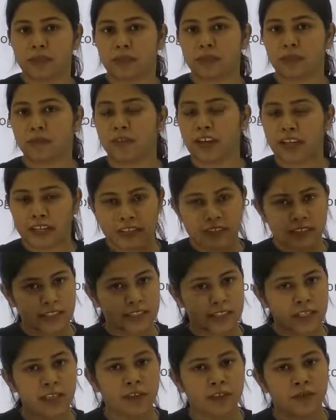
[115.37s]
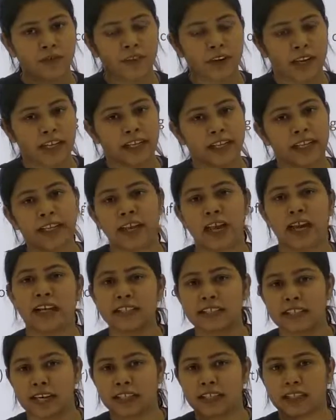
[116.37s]
Wednesday, Friday, and
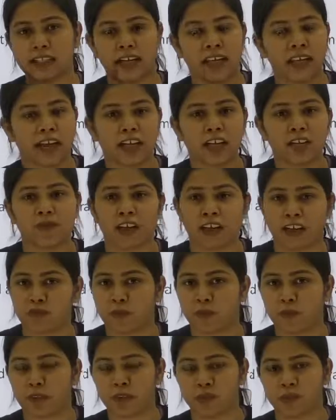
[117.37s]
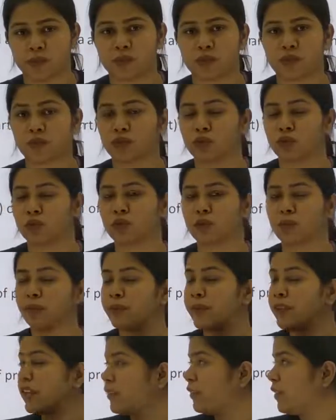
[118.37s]
Saturday at 5 p.m. So
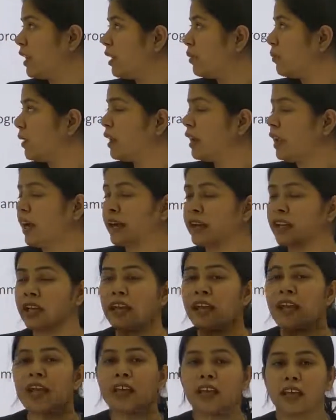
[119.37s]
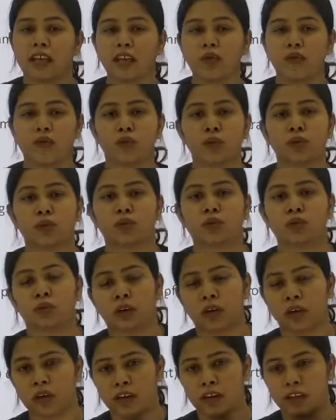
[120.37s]
be available, and if
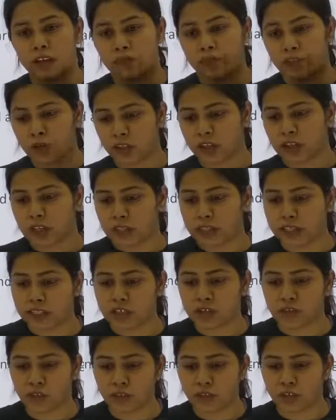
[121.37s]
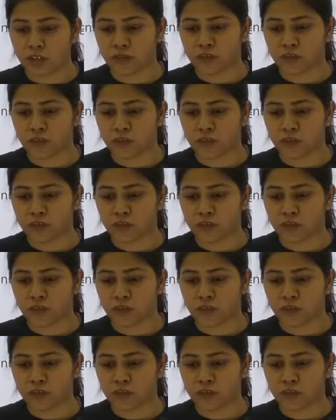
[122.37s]
your colleagues or your